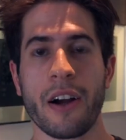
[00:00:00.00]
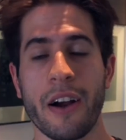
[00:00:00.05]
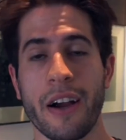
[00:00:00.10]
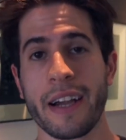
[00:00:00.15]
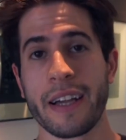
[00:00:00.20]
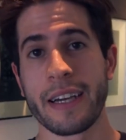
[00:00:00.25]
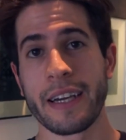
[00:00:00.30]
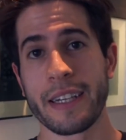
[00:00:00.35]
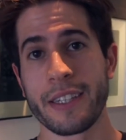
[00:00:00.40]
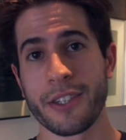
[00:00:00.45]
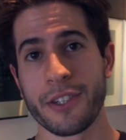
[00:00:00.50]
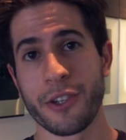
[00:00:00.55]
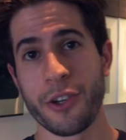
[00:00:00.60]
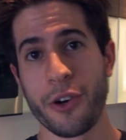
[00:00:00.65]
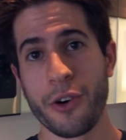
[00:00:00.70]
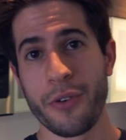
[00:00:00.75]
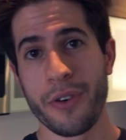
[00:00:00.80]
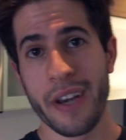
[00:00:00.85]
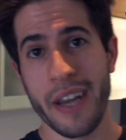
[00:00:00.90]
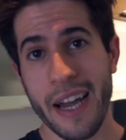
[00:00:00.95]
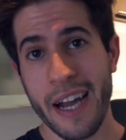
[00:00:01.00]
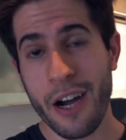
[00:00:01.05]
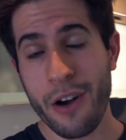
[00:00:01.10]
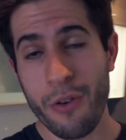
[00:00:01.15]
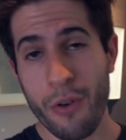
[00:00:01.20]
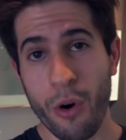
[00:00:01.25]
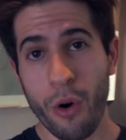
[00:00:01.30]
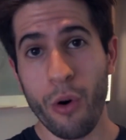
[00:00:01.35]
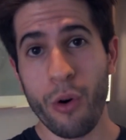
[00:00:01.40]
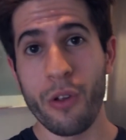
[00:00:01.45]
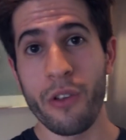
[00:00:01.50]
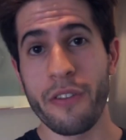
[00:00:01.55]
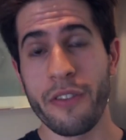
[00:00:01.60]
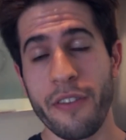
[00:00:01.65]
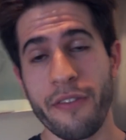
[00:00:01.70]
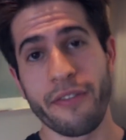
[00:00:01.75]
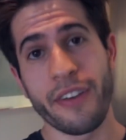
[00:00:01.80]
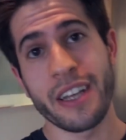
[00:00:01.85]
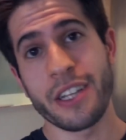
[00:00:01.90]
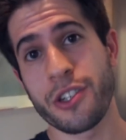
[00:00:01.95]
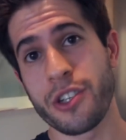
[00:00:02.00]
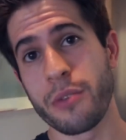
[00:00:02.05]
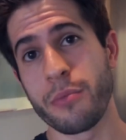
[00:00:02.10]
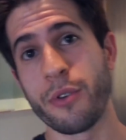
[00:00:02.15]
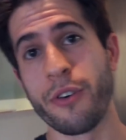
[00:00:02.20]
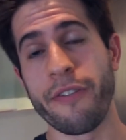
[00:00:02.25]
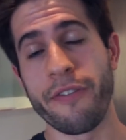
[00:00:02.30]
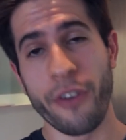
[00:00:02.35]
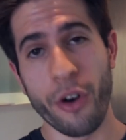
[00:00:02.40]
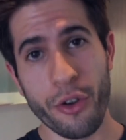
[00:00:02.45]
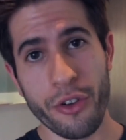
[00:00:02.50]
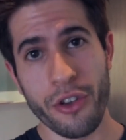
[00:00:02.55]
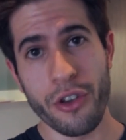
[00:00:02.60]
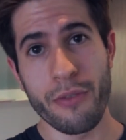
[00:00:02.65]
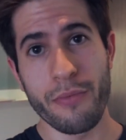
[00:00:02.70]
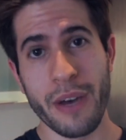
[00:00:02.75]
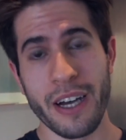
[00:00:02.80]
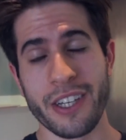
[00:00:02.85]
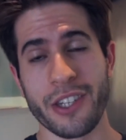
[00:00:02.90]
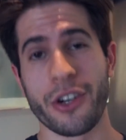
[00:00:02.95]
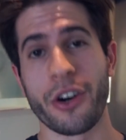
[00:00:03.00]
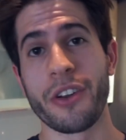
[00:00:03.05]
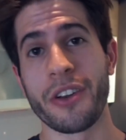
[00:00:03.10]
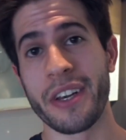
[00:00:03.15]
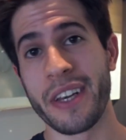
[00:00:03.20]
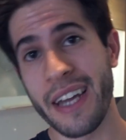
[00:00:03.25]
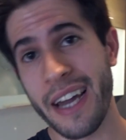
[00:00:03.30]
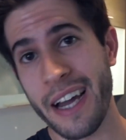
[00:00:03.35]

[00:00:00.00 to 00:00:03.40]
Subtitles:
Alright guys, so now all of the vegetable volume has gone